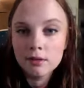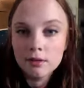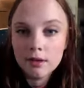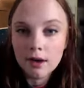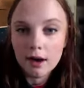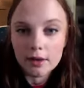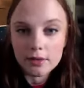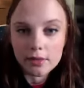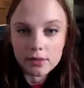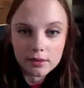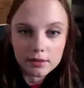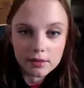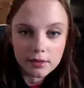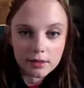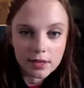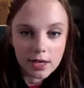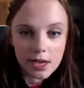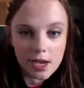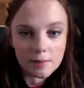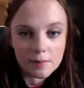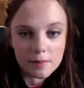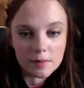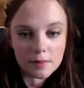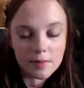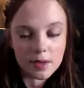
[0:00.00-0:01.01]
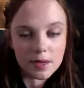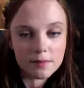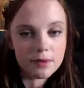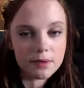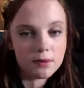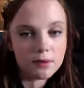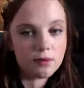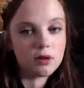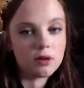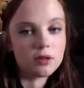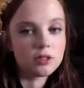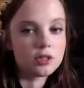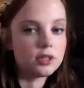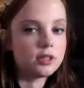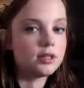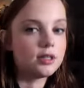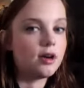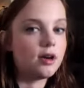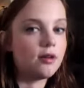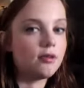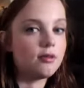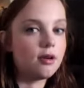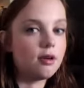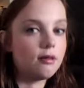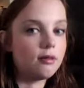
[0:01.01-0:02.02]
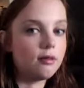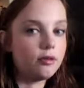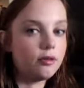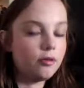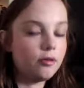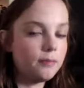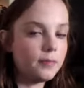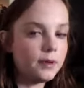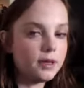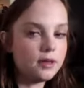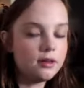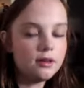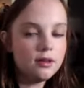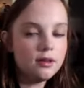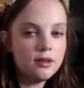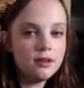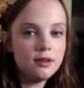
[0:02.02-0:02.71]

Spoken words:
I think the camera might be washing it out a little bit,